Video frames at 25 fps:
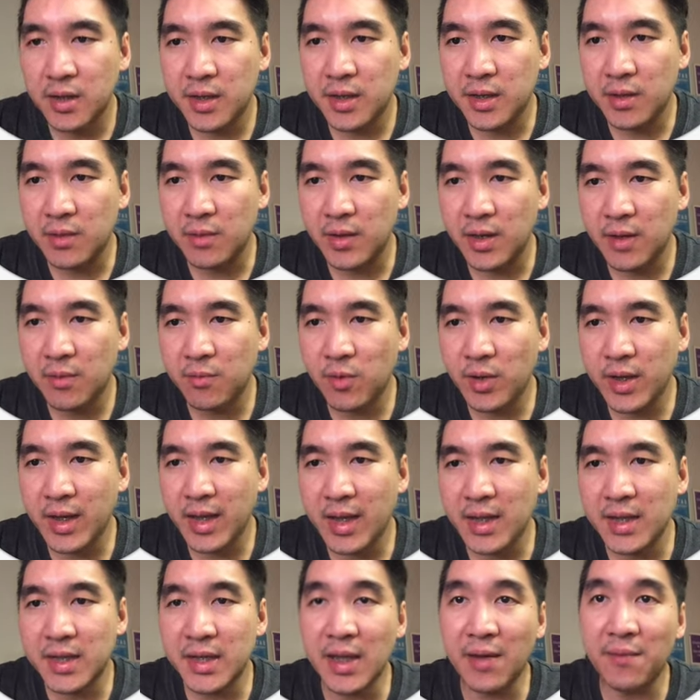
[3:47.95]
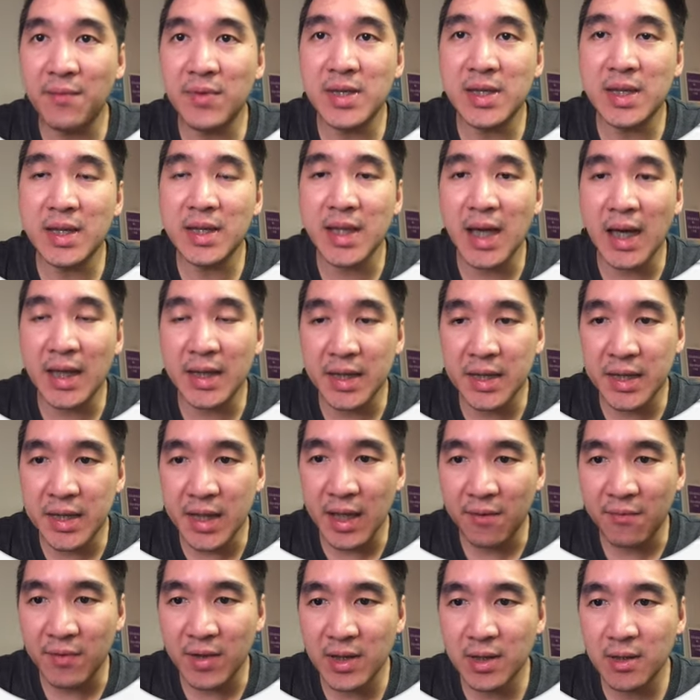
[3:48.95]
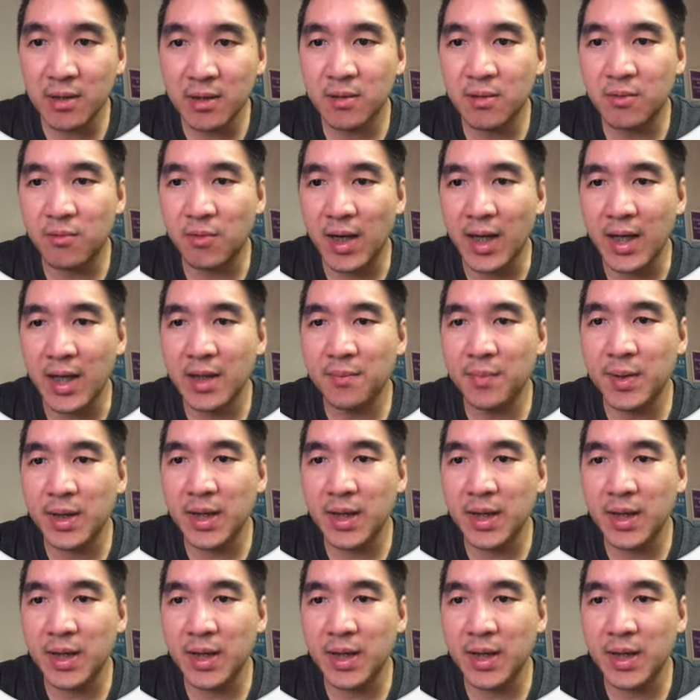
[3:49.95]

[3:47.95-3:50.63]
So it will get 1797, right?